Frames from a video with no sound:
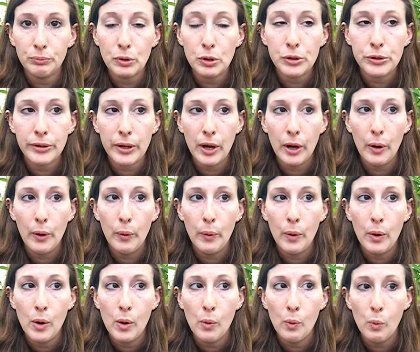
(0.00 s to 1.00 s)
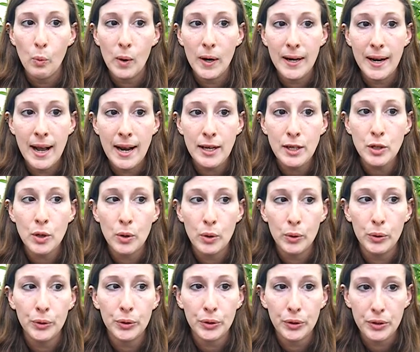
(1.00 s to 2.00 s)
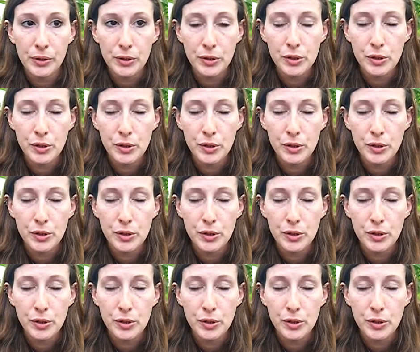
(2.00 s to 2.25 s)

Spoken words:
So when I told her this